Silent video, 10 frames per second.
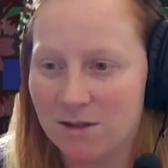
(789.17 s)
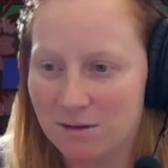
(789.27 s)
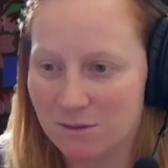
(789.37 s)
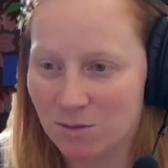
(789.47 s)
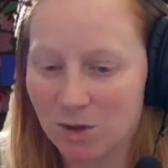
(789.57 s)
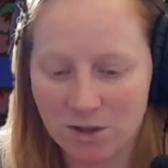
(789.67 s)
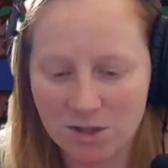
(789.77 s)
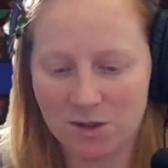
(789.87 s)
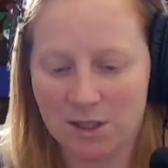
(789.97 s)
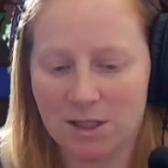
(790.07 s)
word,
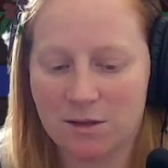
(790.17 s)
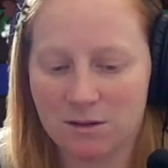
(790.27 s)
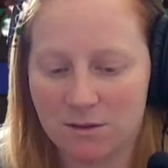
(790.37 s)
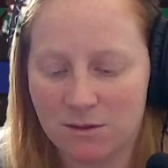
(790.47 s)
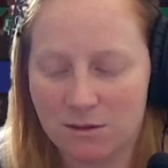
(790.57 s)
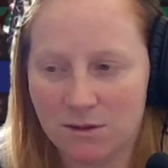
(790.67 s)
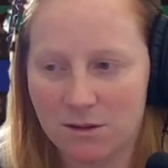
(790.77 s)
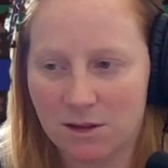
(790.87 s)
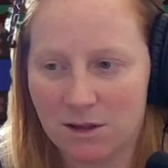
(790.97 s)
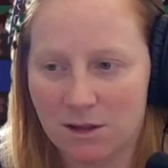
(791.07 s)
so like,
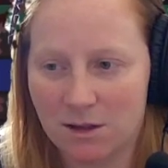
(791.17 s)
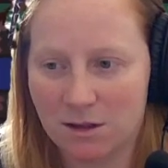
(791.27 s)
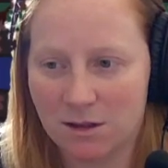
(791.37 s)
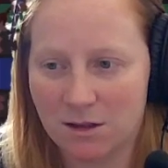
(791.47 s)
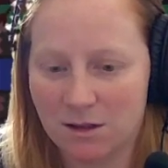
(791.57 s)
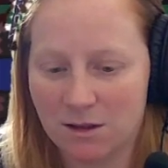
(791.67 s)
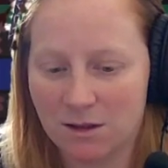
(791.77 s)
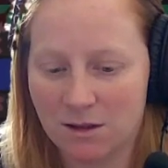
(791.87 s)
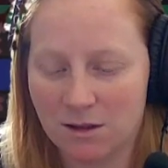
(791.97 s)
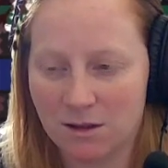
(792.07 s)
how
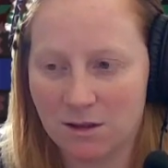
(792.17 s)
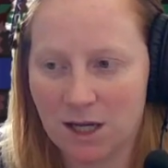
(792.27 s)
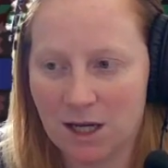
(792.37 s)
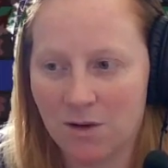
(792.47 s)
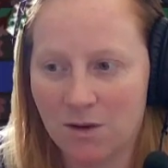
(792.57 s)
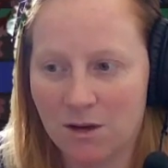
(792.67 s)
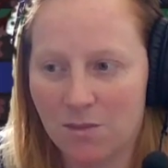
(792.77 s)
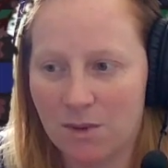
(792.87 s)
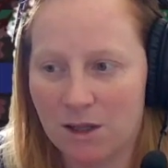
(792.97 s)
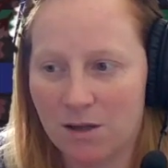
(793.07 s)

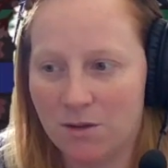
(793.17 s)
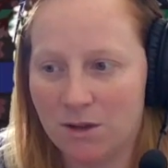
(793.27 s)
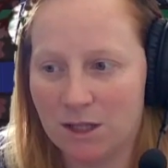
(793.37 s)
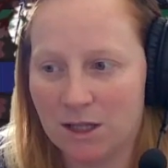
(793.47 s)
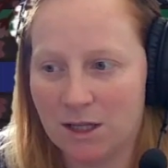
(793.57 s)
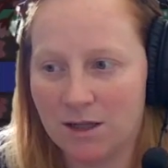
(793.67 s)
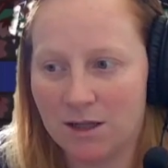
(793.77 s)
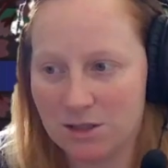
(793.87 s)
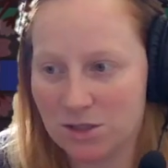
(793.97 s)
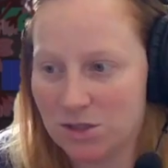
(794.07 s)
about that
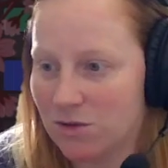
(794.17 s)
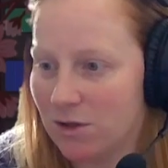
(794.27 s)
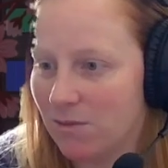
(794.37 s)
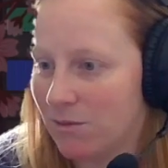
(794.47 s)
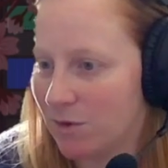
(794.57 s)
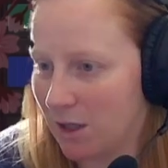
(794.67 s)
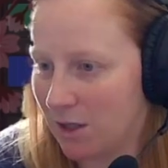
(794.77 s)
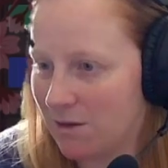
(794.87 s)
next stream, right?